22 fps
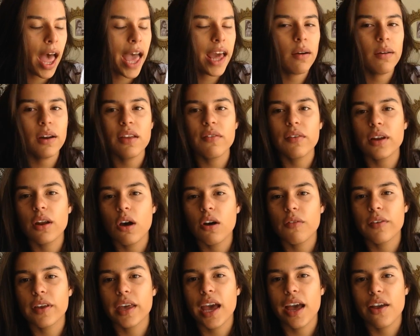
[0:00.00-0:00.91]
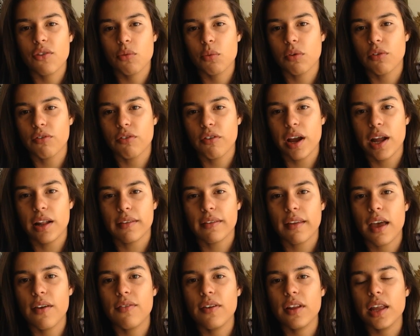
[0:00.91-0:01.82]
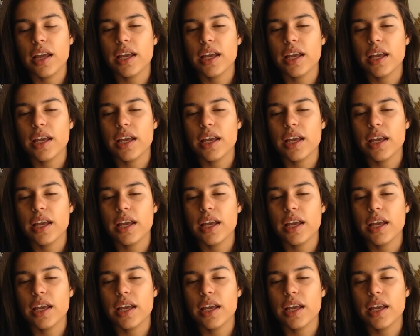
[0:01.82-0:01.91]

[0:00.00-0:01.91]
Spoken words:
I don't even know if he has real friends. I feel